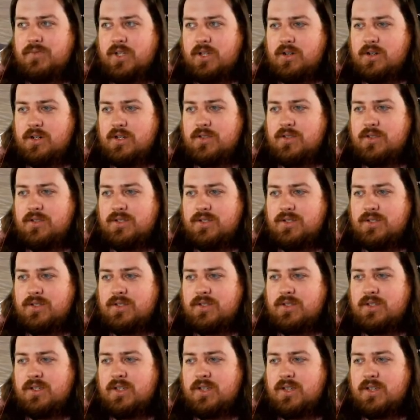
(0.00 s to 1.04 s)
Alright, this
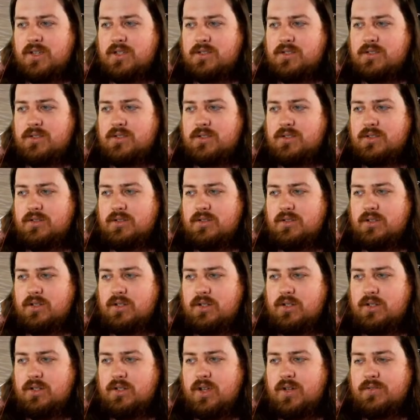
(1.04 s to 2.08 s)
is...
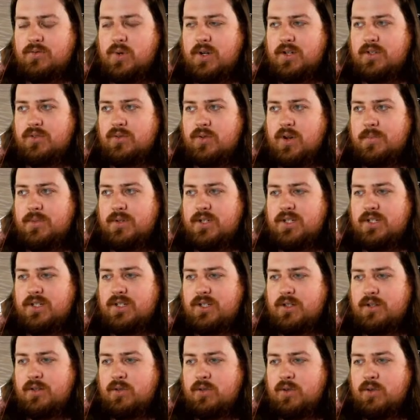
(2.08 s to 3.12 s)
You have quite the
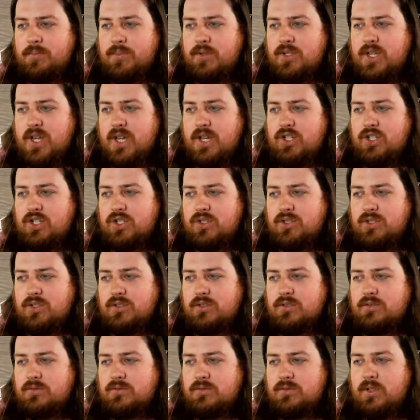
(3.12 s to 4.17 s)

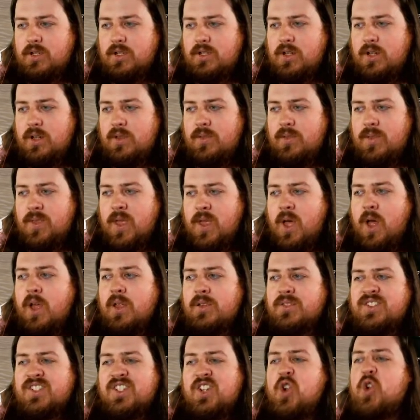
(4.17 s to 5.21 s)
reputation.
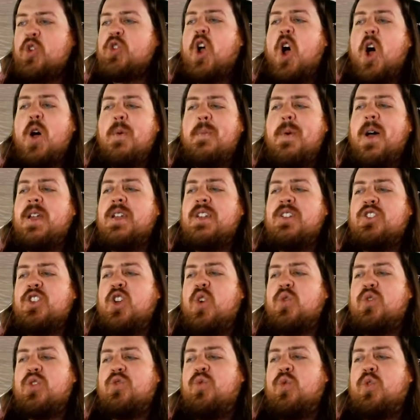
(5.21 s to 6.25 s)
Sinnoh's almighty
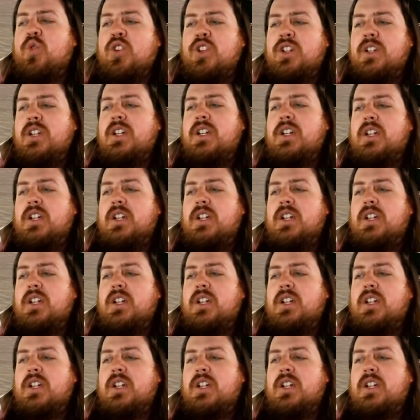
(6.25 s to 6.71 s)
chosen one.